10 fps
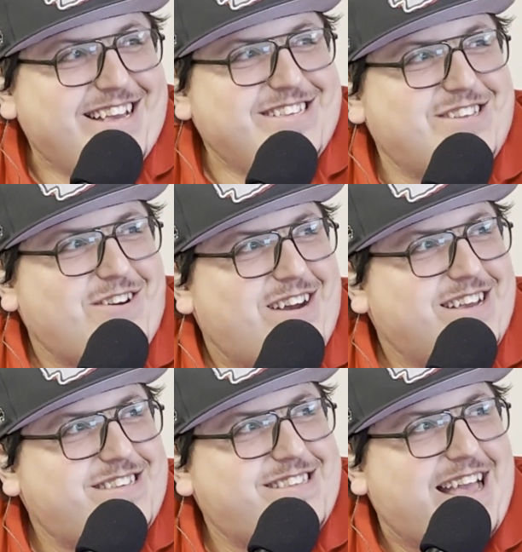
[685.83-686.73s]

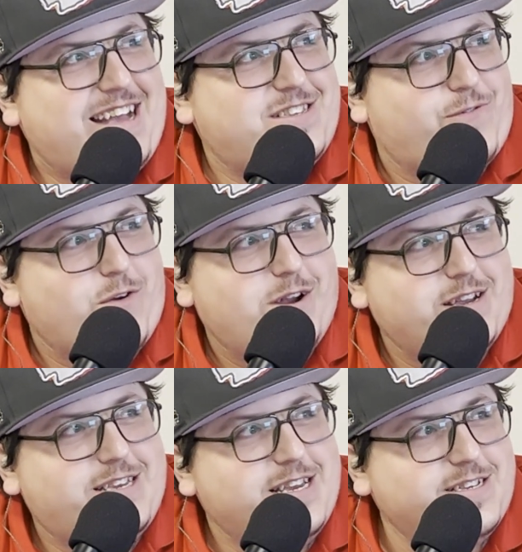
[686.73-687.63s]
Stats for
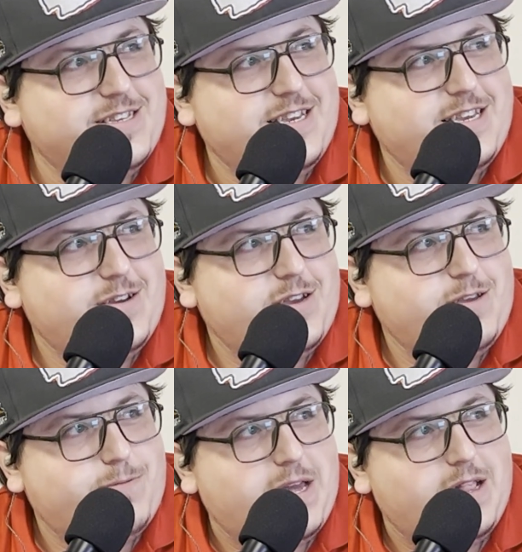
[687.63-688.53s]
Kingsley,
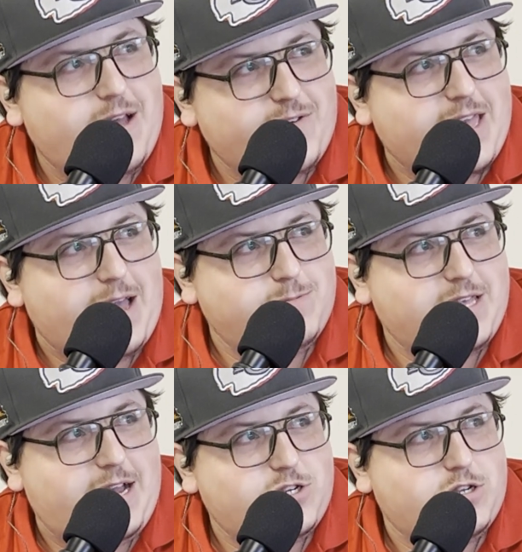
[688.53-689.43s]
he played 11 games
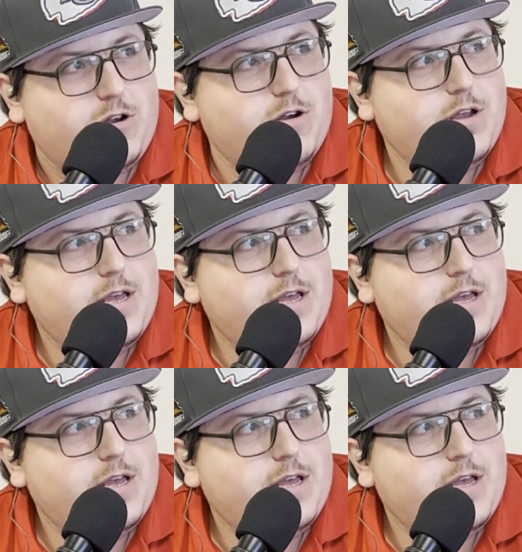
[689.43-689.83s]
last year.